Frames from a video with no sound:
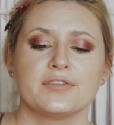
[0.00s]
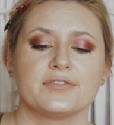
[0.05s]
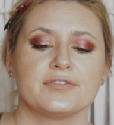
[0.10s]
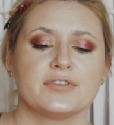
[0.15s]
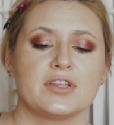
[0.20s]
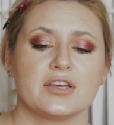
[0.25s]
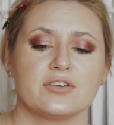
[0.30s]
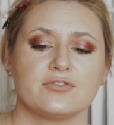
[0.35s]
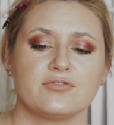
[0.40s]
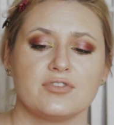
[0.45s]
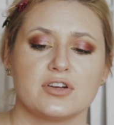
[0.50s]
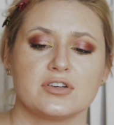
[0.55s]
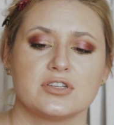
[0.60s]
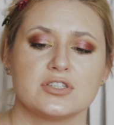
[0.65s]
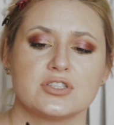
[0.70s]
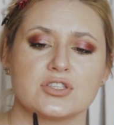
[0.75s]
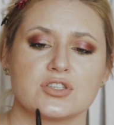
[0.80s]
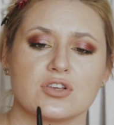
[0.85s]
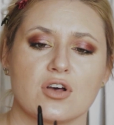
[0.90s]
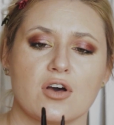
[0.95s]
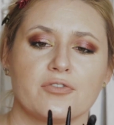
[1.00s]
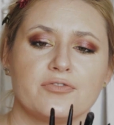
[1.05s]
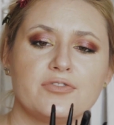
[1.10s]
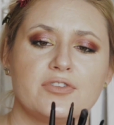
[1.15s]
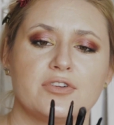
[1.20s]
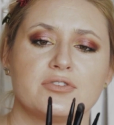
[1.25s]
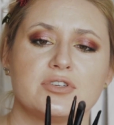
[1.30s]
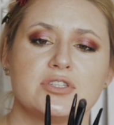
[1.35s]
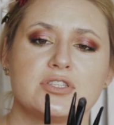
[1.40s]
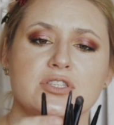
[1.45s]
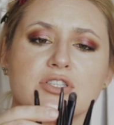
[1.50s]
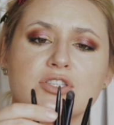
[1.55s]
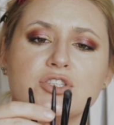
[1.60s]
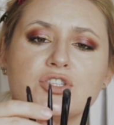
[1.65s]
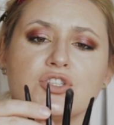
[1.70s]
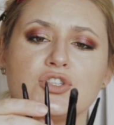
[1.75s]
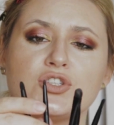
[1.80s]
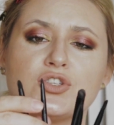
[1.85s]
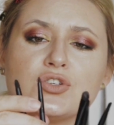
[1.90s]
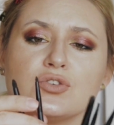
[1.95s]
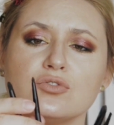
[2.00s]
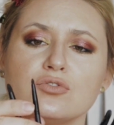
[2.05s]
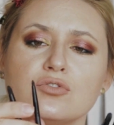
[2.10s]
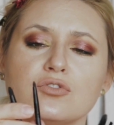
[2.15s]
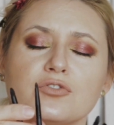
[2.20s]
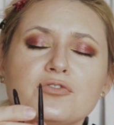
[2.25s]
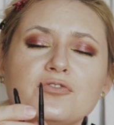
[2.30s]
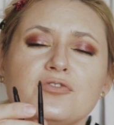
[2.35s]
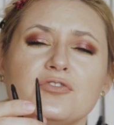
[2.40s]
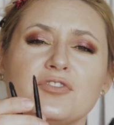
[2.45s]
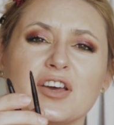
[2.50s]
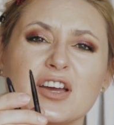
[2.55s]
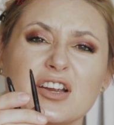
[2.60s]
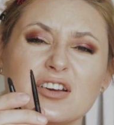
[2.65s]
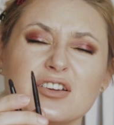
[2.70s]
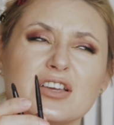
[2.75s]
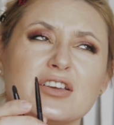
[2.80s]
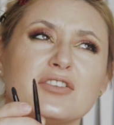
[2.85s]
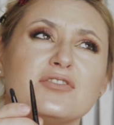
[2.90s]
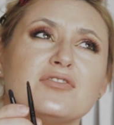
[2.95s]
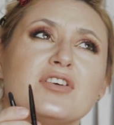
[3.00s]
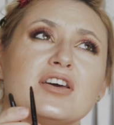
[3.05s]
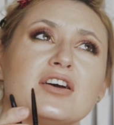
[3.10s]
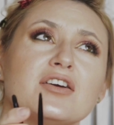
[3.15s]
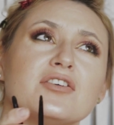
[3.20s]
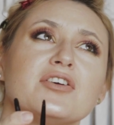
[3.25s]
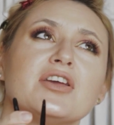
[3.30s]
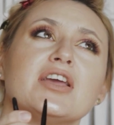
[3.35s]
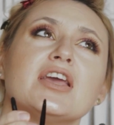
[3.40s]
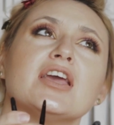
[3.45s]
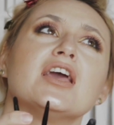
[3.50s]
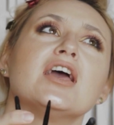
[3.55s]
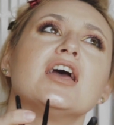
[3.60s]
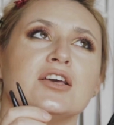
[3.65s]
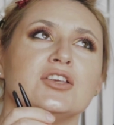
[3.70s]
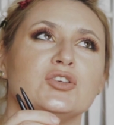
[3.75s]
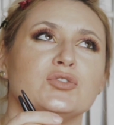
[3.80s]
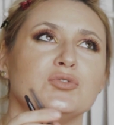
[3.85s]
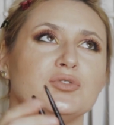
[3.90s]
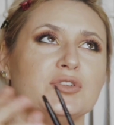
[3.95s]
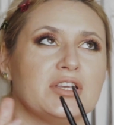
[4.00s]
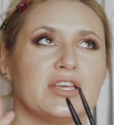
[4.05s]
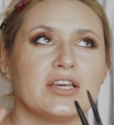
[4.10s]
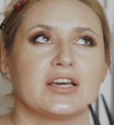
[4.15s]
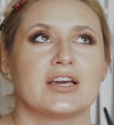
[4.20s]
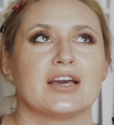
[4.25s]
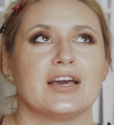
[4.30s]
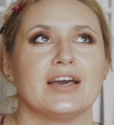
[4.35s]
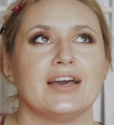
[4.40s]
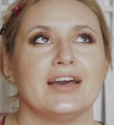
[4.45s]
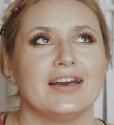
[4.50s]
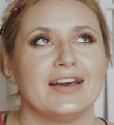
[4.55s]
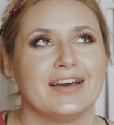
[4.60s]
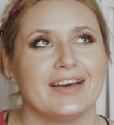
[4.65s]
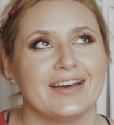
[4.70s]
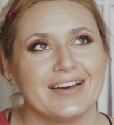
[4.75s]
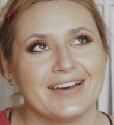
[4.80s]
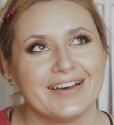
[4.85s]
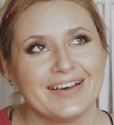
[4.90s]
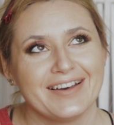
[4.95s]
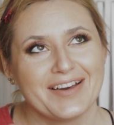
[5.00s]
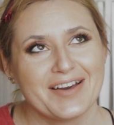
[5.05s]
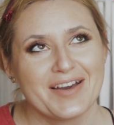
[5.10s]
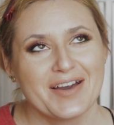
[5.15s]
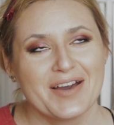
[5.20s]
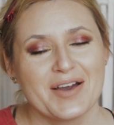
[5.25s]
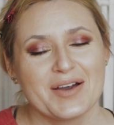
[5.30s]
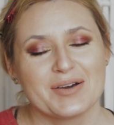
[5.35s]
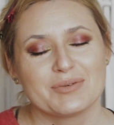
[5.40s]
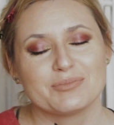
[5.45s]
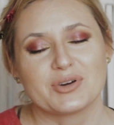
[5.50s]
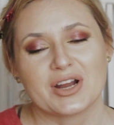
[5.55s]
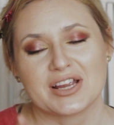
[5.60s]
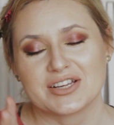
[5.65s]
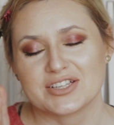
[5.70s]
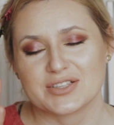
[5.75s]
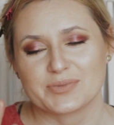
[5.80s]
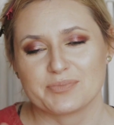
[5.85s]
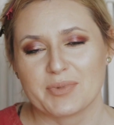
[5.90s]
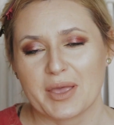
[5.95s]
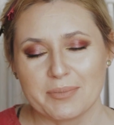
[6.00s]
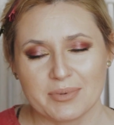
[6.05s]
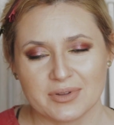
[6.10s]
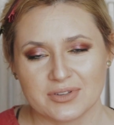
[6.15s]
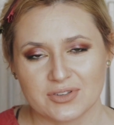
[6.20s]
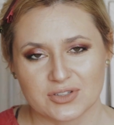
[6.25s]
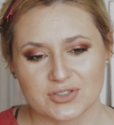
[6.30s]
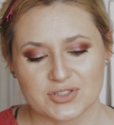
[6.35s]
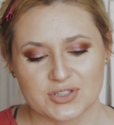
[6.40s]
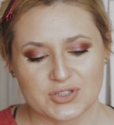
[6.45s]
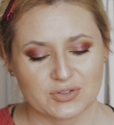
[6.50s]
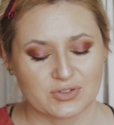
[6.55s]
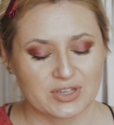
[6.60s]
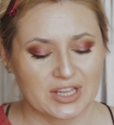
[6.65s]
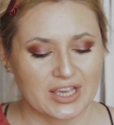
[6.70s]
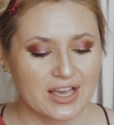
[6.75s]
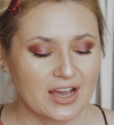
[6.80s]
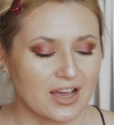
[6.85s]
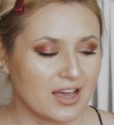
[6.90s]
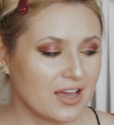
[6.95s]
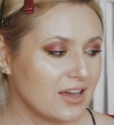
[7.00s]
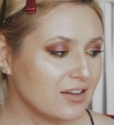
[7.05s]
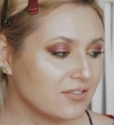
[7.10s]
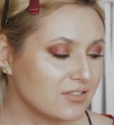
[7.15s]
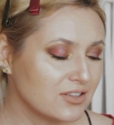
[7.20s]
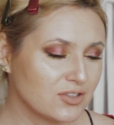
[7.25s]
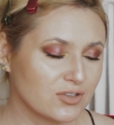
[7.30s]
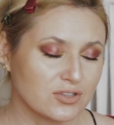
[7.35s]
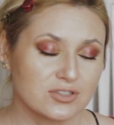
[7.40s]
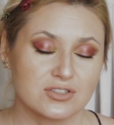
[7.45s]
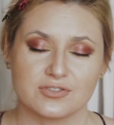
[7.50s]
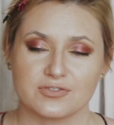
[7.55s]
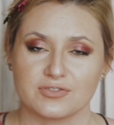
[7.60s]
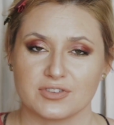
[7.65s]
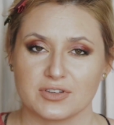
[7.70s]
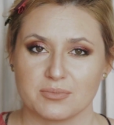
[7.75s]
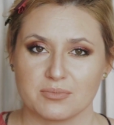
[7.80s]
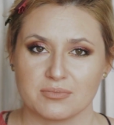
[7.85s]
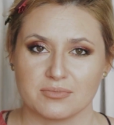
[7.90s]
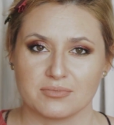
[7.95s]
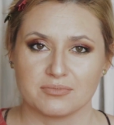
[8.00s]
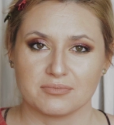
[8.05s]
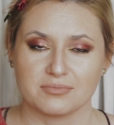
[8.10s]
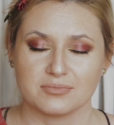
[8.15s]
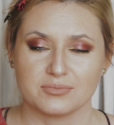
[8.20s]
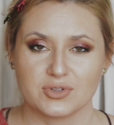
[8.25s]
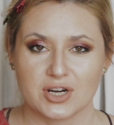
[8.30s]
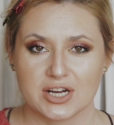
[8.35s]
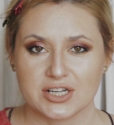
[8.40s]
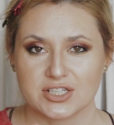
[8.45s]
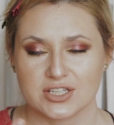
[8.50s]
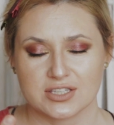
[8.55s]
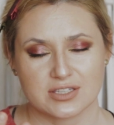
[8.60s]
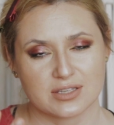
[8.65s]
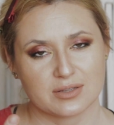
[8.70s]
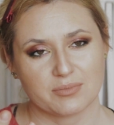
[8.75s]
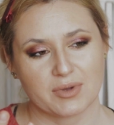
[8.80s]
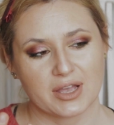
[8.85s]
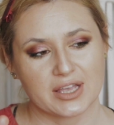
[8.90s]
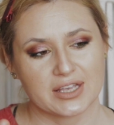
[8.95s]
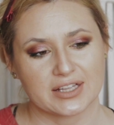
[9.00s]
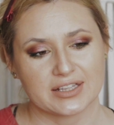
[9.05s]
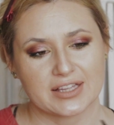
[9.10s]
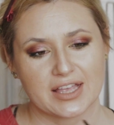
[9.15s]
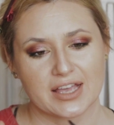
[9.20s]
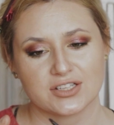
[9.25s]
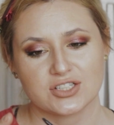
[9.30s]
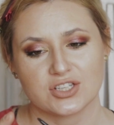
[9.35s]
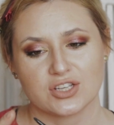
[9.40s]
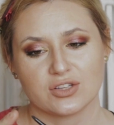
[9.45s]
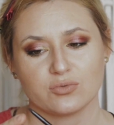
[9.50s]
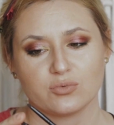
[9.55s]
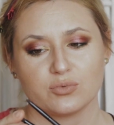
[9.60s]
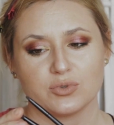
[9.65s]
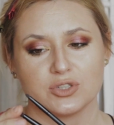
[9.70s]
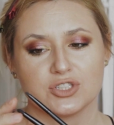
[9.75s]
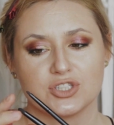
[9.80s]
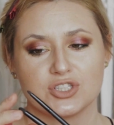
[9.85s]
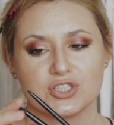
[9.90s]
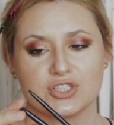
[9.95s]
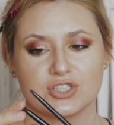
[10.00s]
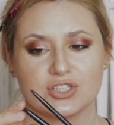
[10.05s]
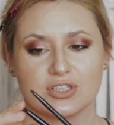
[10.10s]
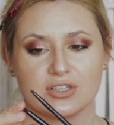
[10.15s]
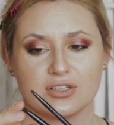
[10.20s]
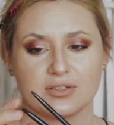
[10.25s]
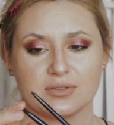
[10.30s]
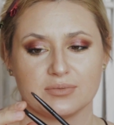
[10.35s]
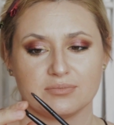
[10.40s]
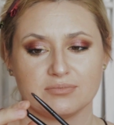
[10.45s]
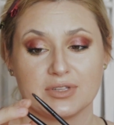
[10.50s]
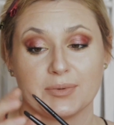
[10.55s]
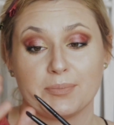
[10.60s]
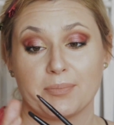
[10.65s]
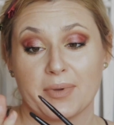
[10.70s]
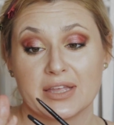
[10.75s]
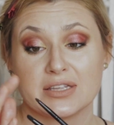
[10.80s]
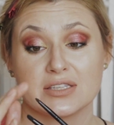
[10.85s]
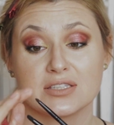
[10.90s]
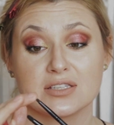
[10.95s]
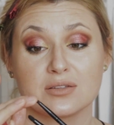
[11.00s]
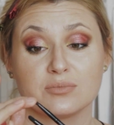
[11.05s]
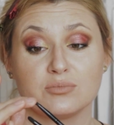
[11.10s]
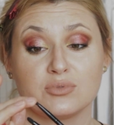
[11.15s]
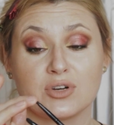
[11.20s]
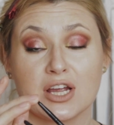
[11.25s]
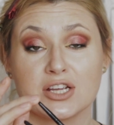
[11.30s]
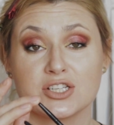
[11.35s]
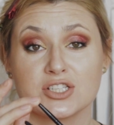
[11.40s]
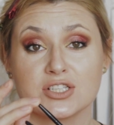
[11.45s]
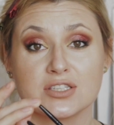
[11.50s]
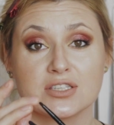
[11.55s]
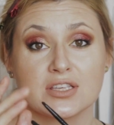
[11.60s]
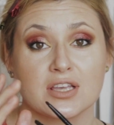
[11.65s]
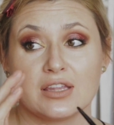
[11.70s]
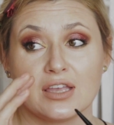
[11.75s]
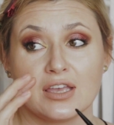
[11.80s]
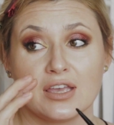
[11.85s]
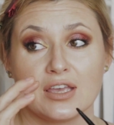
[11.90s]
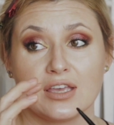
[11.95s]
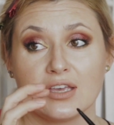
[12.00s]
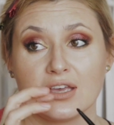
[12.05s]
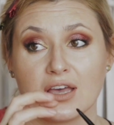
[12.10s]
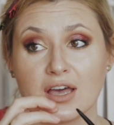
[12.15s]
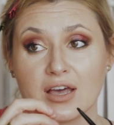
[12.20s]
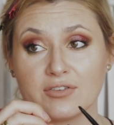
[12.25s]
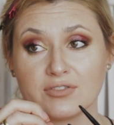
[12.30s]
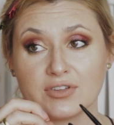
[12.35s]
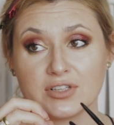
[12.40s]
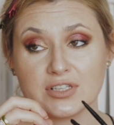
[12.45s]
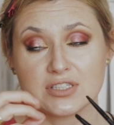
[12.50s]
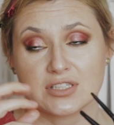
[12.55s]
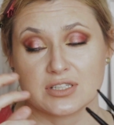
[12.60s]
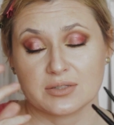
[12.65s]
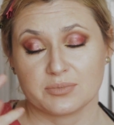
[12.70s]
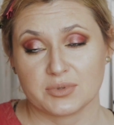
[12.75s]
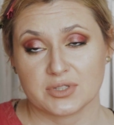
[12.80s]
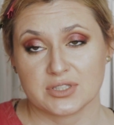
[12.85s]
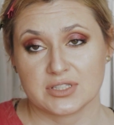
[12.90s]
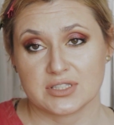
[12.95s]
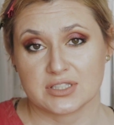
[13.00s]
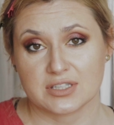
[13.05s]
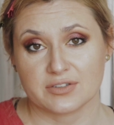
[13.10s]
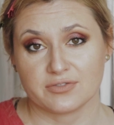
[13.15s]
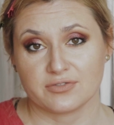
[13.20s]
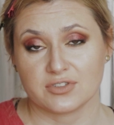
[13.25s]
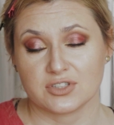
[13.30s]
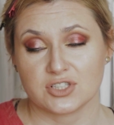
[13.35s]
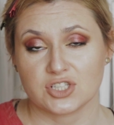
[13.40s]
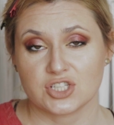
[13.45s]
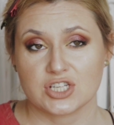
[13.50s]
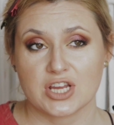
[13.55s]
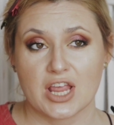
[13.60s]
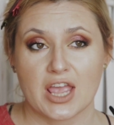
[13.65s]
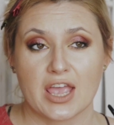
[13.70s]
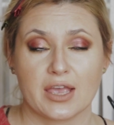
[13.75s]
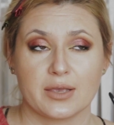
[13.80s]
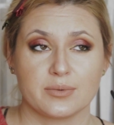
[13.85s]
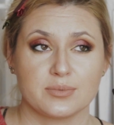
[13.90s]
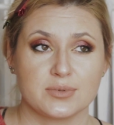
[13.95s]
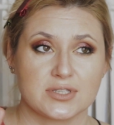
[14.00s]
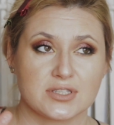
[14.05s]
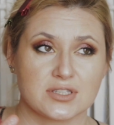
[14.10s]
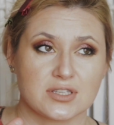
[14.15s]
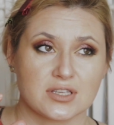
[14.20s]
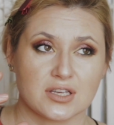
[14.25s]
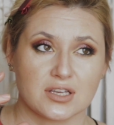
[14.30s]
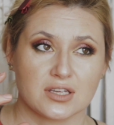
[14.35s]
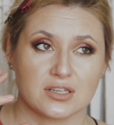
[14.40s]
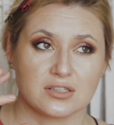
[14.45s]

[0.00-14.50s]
They're very soft. There is 2 very, very unique brushes. Maybe not unique. I have a lot of brushes in my collection, which the pencil brushes, they have a little bit different shapes,